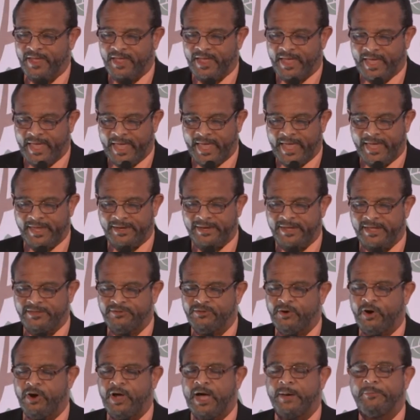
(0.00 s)
and it's
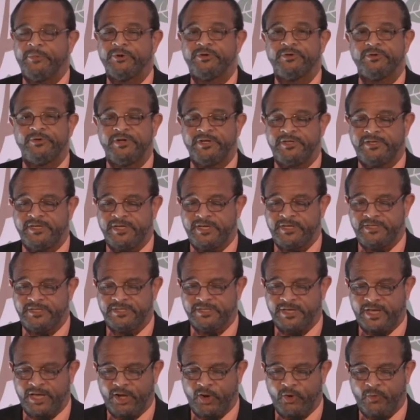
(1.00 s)
our opportunity to
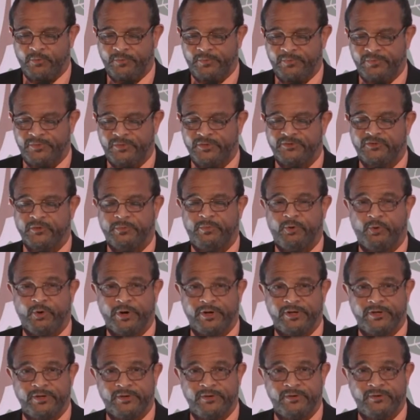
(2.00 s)
help to support you.